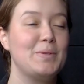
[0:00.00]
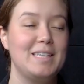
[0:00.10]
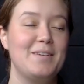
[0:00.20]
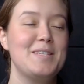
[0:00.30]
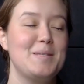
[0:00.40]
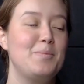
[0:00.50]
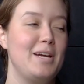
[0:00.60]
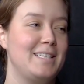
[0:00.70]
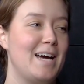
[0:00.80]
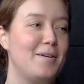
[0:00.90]
Give us the
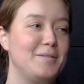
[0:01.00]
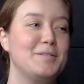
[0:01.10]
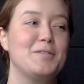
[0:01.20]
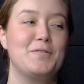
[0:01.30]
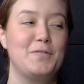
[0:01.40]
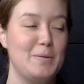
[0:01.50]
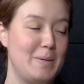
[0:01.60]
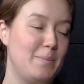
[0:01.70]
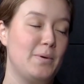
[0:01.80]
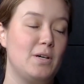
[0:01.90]
breakdown for
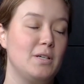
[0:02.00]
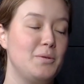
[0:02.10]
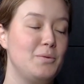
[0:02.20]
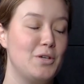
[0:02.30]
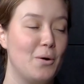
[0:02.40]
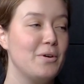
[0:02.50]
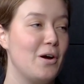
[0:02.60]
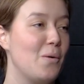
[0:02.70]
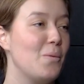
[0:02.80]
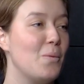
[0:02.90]
people who don't
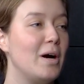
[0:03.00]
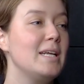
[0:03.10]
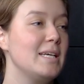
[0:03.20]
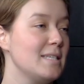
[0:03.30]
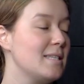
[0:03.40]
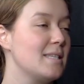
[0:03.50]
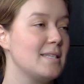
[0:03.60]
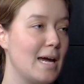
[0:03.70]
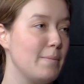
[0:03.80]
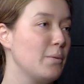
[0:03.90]
know. What is
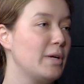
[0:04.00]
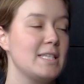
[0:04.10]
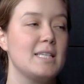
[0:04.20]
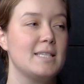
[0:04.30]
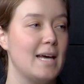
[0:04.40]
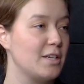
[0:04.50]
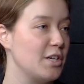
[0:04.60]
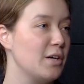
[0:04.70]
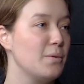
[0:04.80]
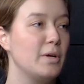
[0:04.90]
cyber? What is this
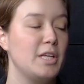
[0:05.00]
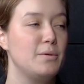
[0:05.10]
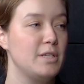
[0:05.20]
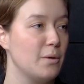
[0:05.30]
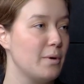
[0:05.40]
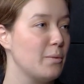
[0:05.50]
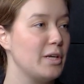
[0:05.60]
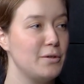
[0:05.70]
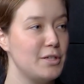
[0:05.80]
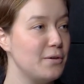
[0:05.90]
sector? What do you deal with? What
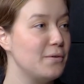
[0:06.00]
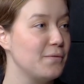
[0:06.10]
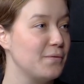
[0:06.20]
do you do?